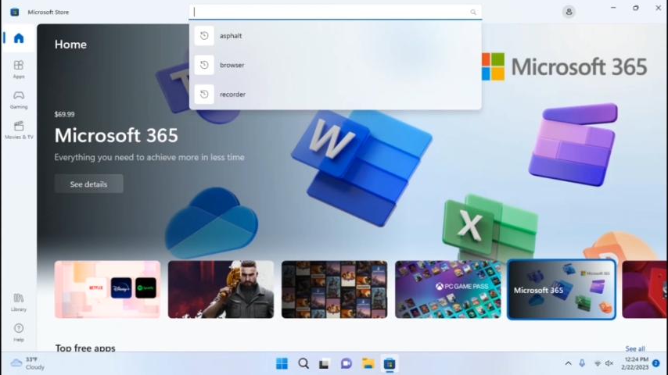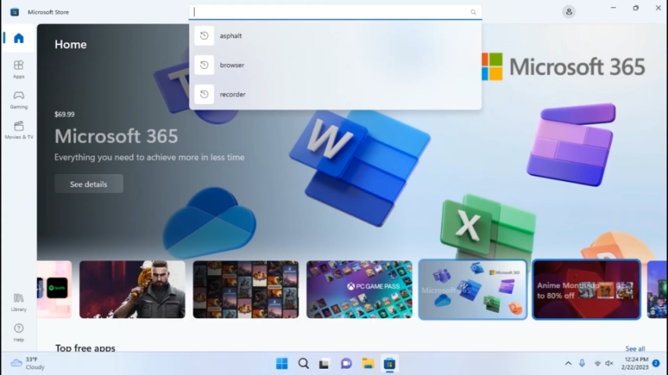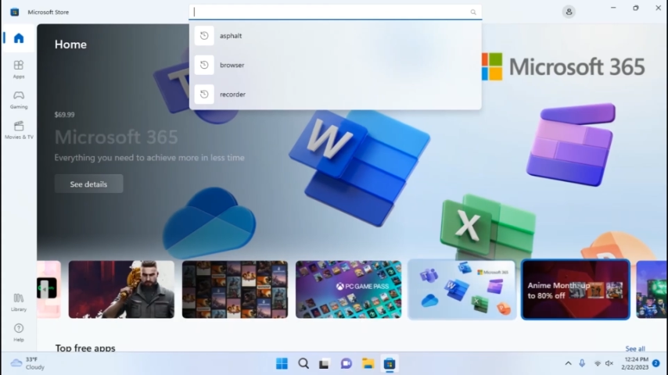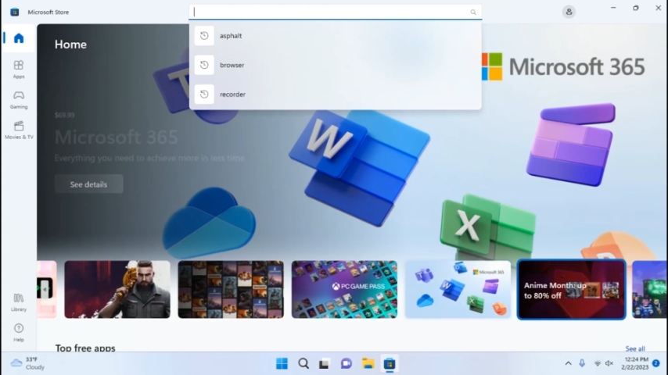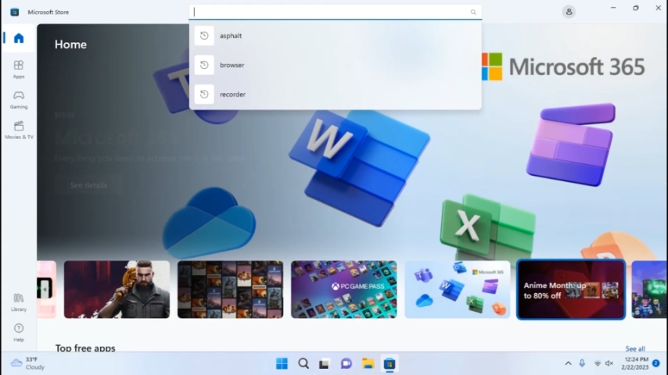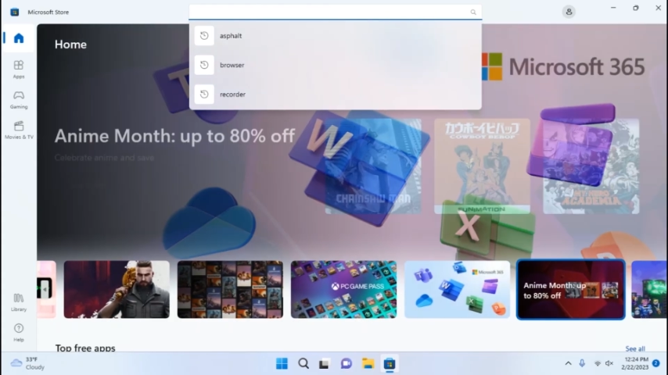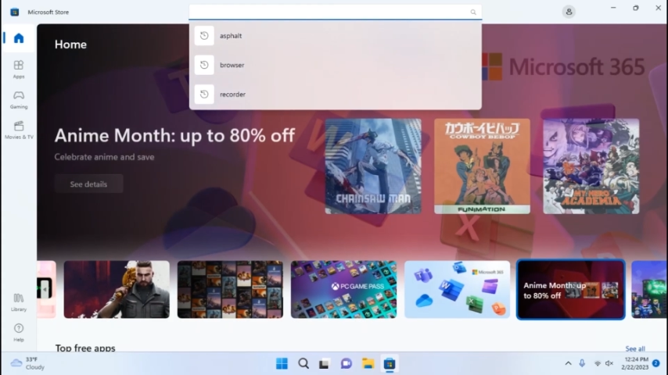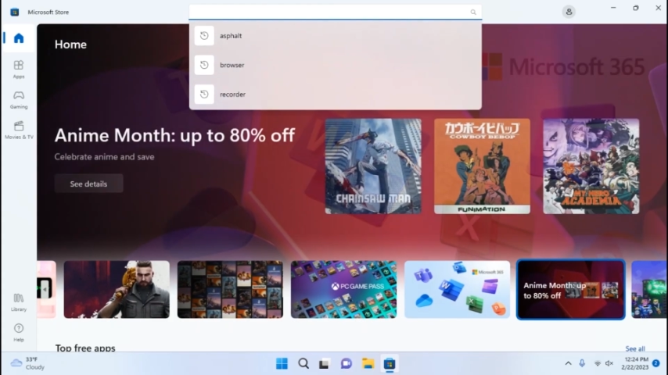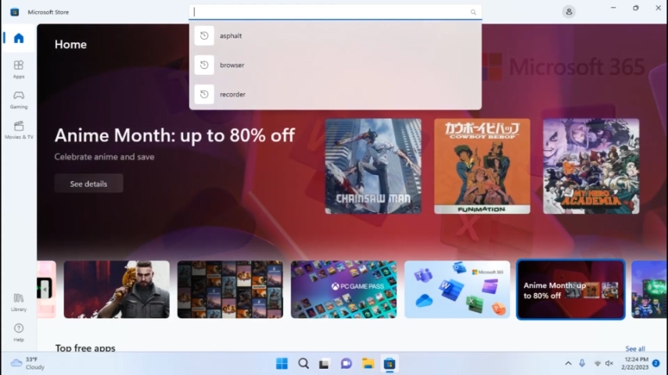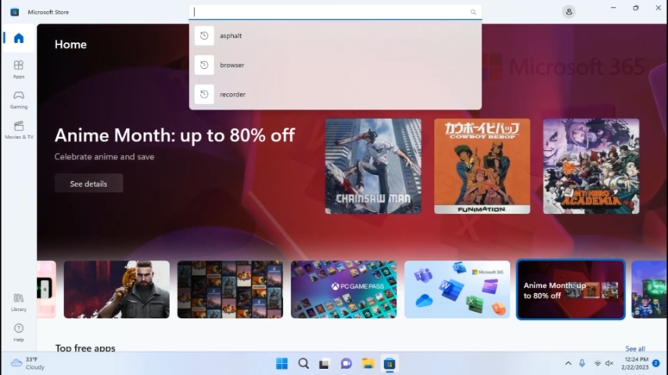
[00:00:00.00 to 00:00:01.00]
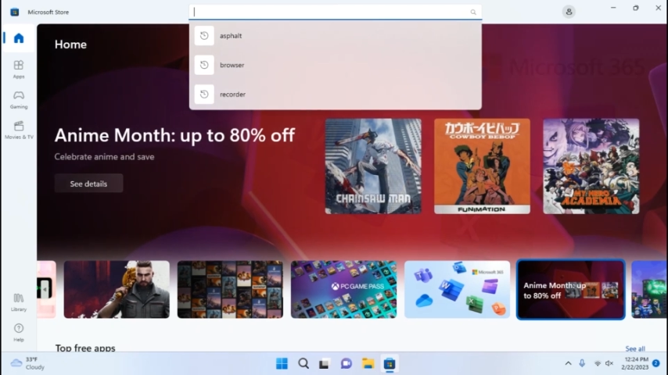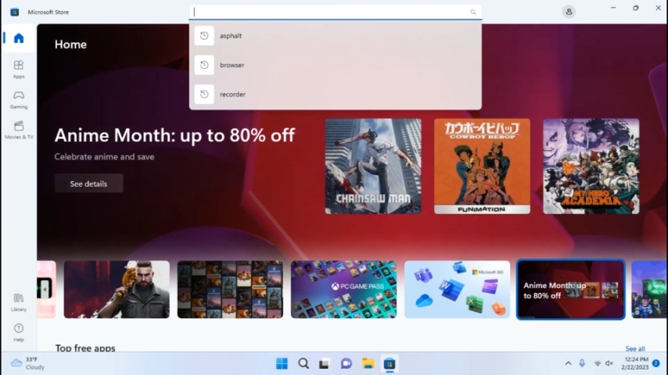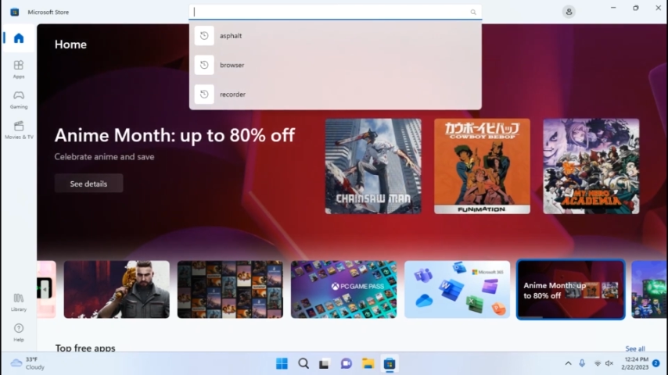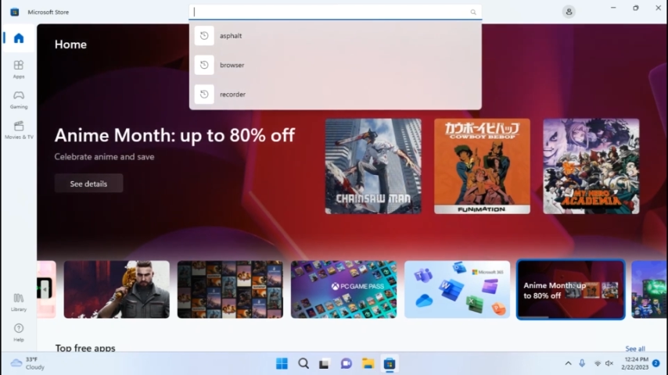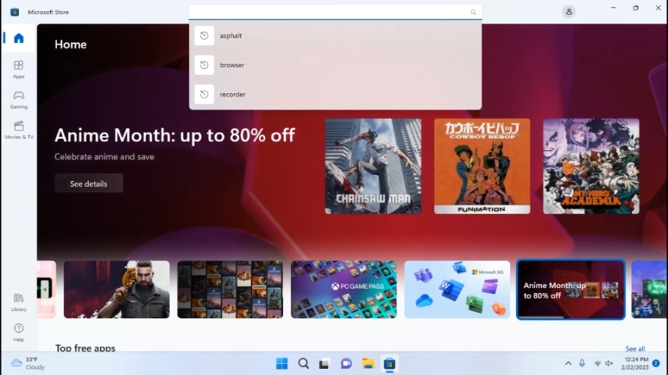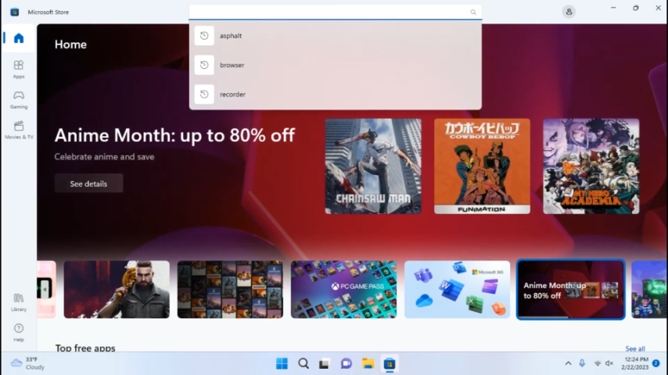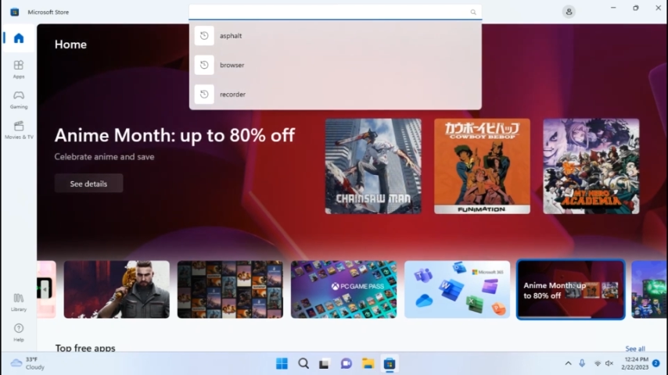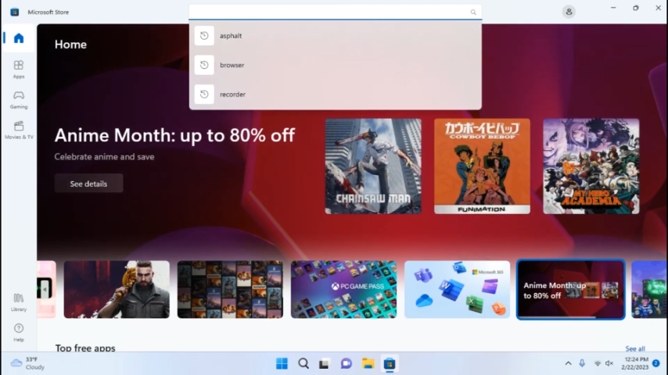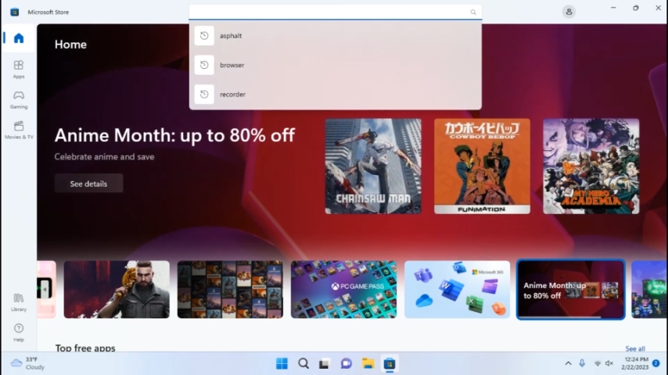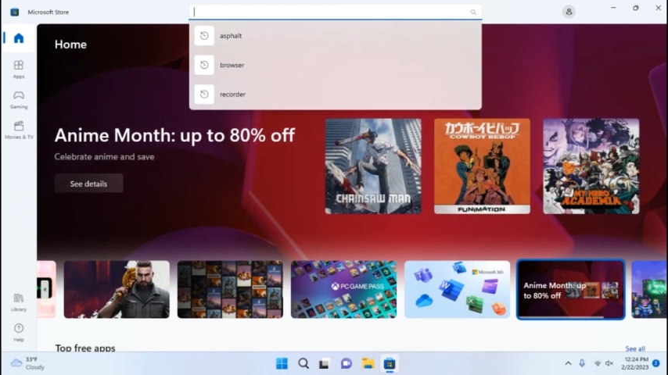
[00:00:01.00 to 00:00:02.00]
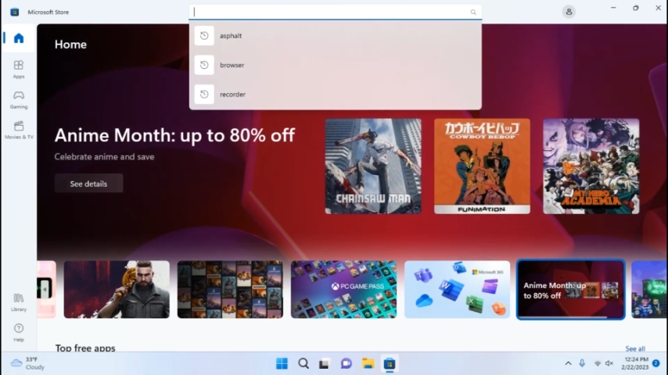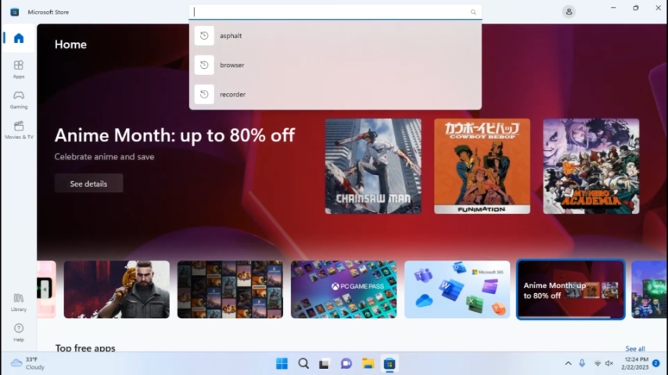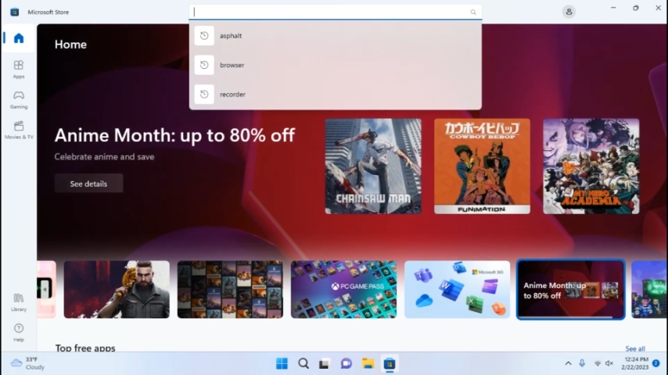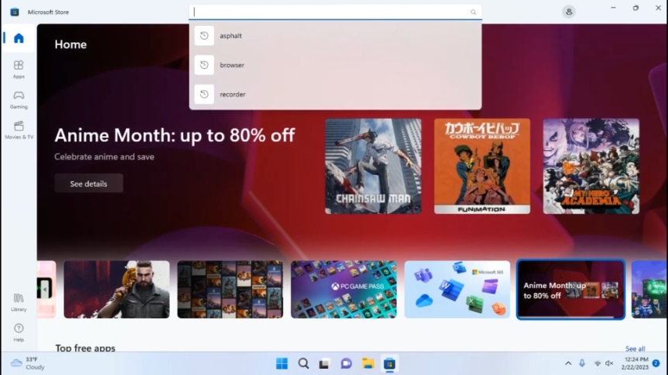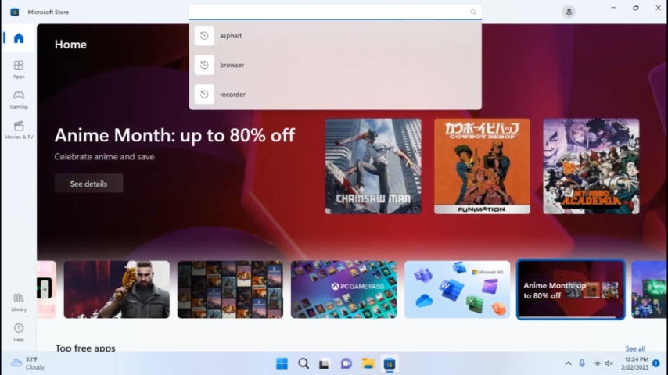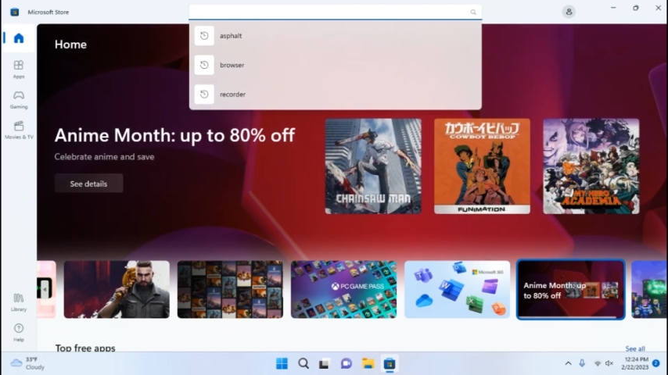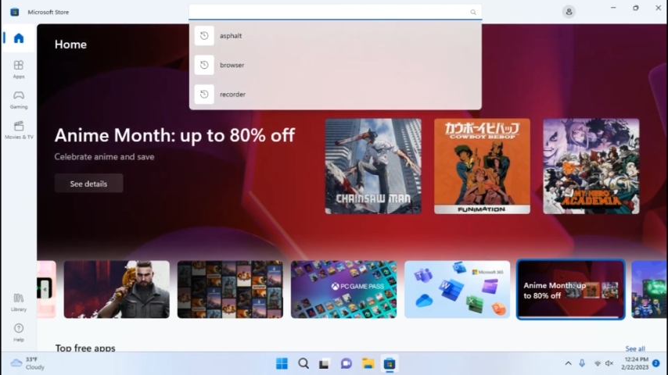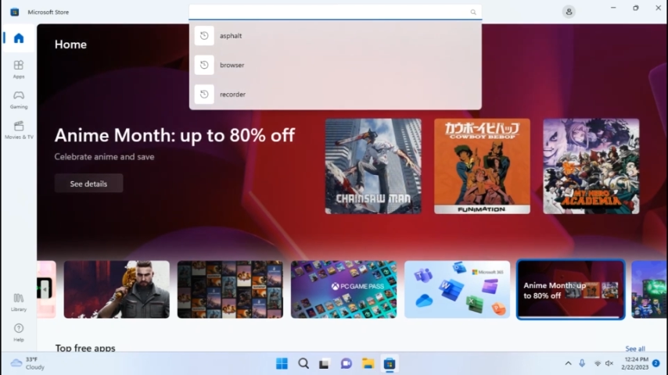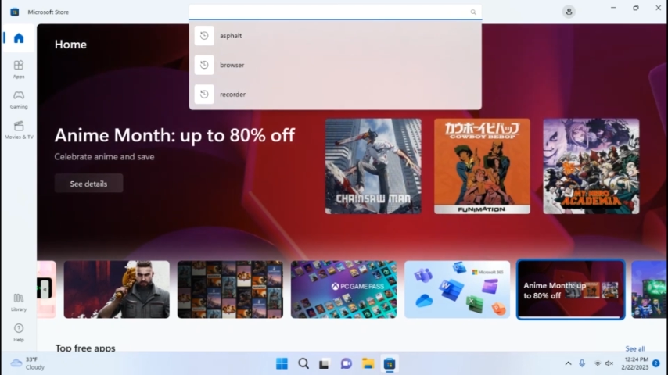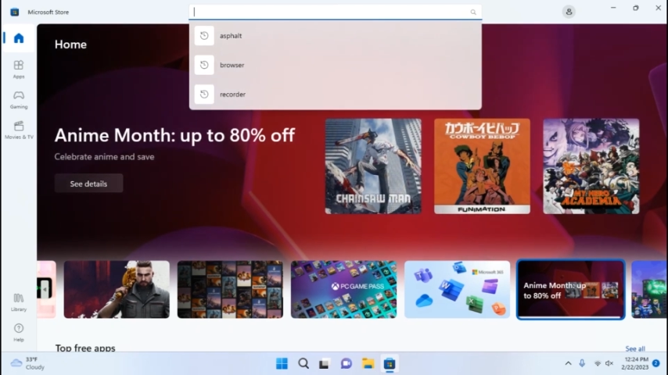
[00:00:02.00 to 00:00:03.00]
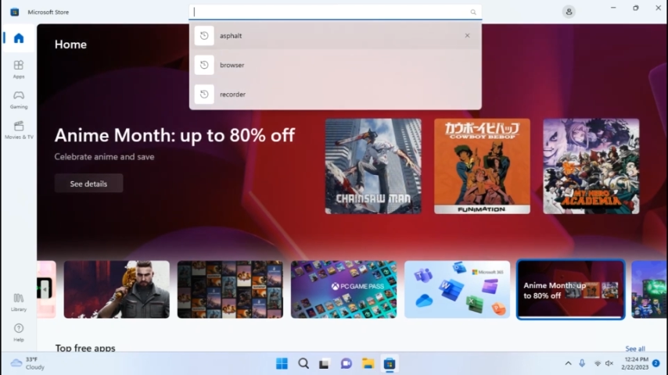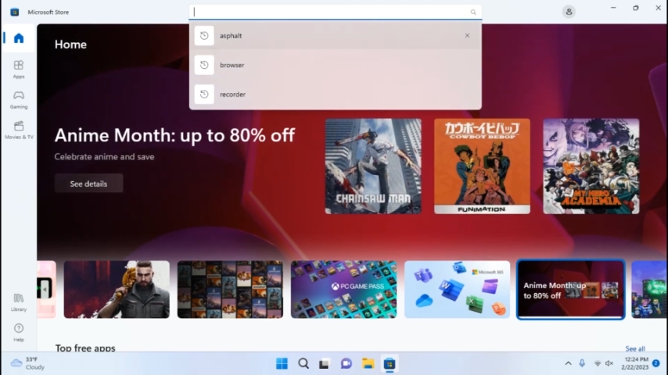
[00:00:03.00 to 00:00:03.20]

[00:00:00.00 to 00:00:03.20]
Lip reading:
No face is visible, so there are no lips to read.